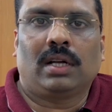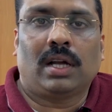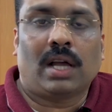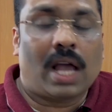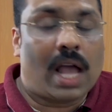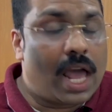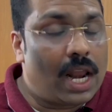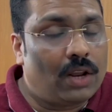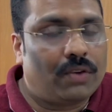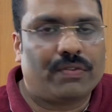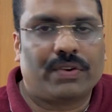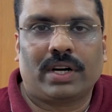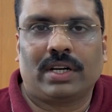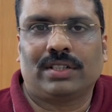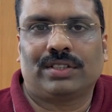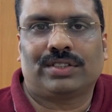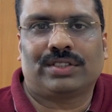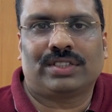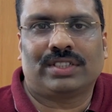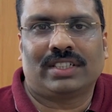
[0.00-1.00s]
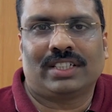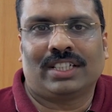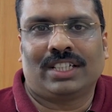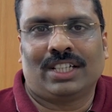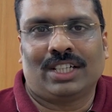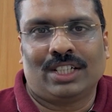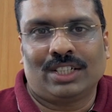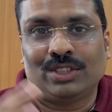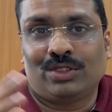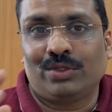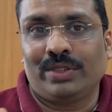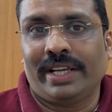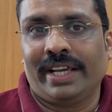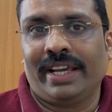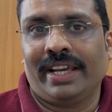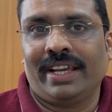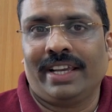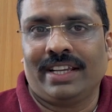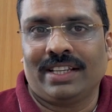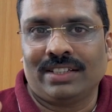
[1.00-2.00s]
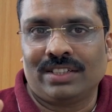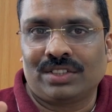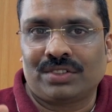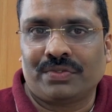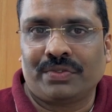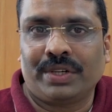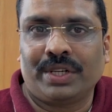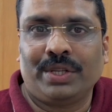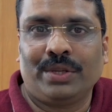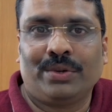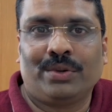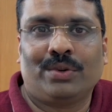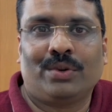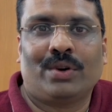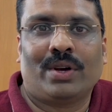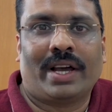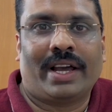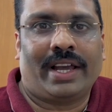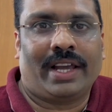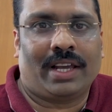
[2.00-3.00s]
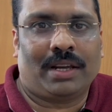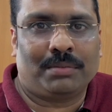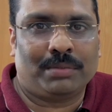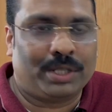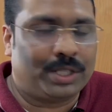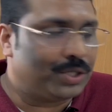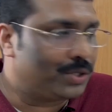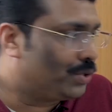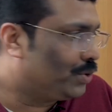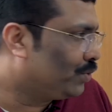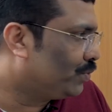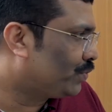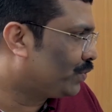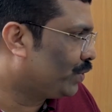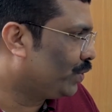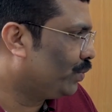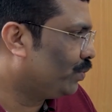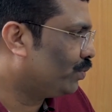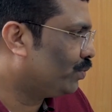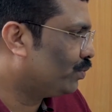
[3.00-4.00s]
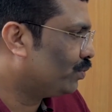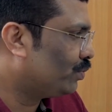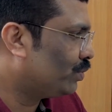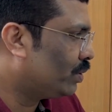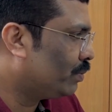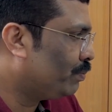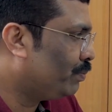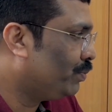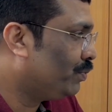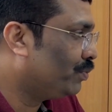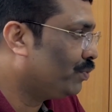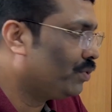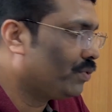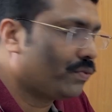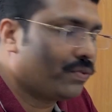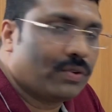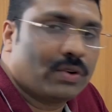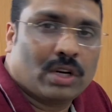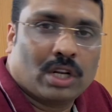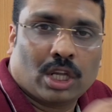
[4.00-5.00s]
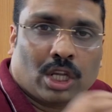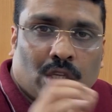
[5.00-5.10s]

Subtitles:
Hello friends, today in this video I am introducing you the beautiful